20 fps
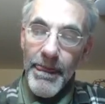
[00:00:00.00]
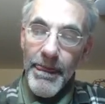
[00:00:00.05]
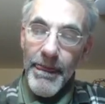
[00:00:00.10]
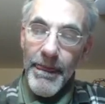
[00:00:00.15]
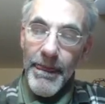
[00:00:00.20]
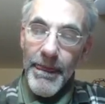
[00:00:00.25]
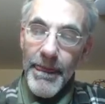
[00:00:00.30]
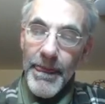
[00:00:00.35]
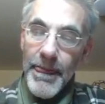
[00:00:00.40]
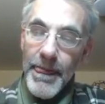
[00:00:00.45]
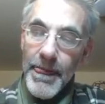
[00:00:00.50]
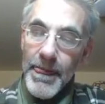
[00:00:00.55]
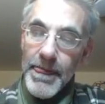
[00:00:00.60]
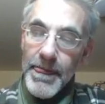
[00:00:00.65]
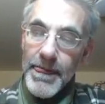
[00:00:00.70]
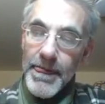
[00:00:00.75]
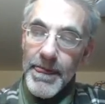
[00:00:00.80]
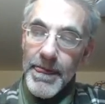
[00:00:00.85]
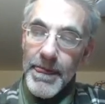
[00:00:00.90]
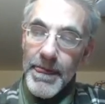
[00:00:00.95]

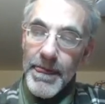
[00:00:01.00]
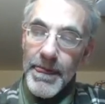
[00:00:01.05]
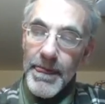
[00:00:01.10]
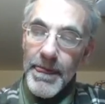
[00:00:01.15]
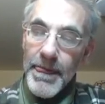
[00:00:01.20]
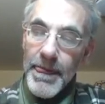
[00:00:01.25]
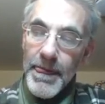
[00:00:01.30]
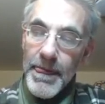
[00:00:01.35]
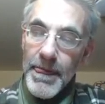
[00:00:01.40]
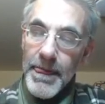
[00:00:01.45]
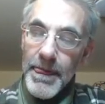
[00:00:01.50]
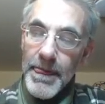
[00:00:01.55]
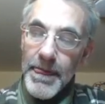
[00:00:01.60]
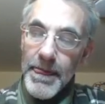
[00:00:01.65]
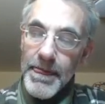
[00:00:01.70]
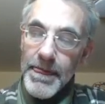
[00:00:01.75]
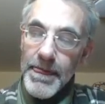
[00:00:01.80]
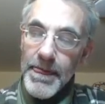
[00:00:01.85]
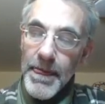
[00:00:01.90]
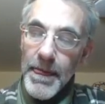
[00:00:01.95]

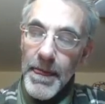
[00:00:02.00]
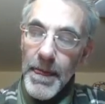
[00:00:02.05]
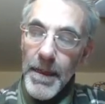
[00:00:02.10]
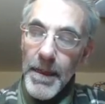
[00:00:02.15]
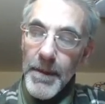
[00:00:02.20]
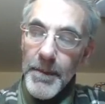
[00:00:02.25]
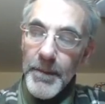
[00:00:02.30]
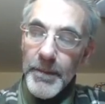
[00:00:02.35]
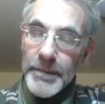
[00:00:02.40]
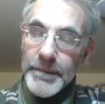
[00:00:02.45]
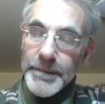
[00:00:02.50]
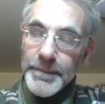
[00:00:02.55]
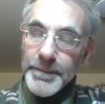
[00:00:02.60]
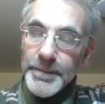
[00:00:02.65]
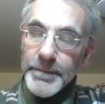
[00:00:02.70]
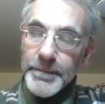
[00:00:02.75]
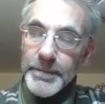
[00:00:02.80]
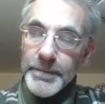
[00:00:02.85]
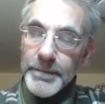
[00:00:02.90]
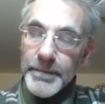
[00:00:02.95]

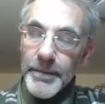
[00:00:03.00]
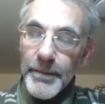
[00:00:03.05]
Nobody speaks.